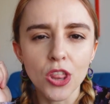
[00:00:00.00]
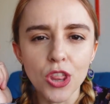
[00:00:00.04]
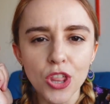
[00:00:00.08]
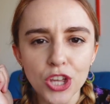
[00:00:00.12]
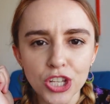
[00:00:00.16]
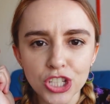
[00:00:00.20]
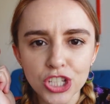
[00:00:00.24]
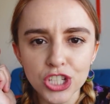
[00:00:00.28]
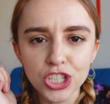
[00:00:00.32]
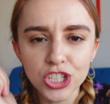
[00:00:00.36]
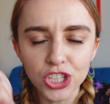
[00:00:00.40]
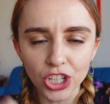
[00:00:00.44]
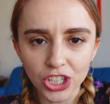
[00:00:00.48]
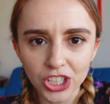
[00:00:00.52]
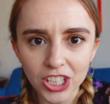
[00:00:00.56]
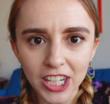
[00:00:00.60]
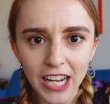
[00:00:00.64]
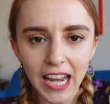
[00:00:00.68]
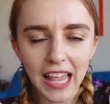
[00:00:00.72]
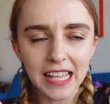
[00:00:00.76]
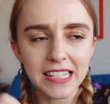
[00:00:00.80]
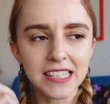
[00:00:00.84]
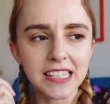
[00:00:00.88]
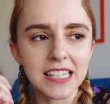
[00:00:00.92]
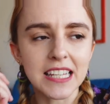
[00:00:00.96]
the
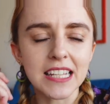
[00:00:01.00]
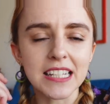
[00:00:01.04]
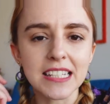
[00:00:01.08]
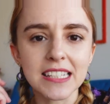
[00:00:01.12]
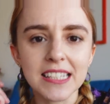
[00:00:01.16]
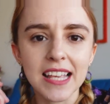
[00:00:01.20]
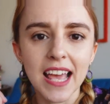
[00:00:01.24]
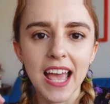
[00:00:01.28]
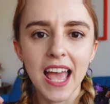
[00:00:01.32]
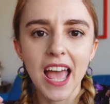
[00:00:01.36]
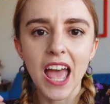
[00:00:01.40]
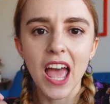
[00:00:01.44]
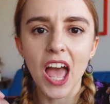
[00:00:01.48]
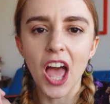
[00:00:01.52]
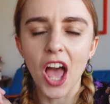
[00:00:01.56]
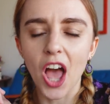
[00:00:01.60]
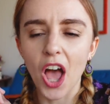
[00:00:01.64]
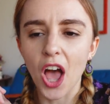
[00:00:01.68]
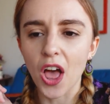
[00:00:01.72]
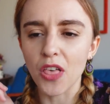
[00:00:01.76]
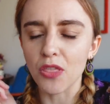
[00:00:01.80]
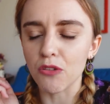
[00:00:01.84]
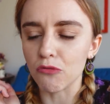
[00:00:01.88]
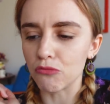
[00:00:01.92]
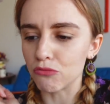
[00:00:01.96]
sunglasses,
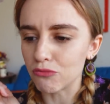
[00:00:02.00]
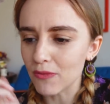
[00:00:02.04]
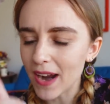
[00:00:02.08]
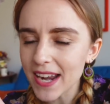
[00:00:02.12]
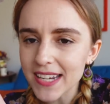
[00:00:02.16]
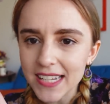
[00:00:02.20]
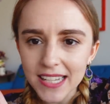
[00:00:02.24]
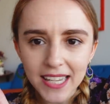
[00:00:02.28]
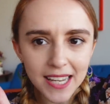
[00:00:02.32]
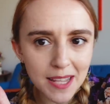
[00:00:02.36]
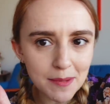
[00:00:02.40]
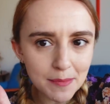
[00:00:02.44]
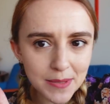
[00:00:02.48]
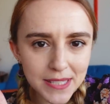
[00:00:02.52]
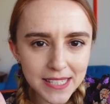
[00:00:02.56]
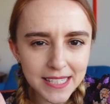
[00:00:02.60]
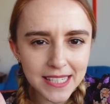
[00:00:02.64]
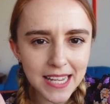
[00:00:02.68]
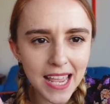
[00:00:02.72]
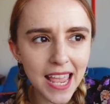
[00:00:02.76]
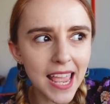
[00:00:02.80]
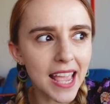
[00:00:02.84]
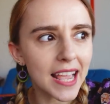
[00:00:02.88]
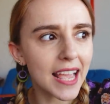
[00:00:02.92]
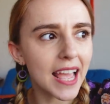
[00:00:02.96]
the red
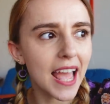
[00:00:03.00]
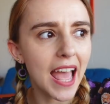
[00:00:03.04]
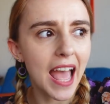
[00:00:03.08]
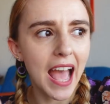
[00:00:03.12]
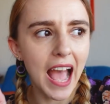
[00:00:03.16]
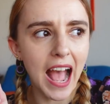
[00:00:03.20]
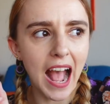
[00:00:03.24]
lipstick,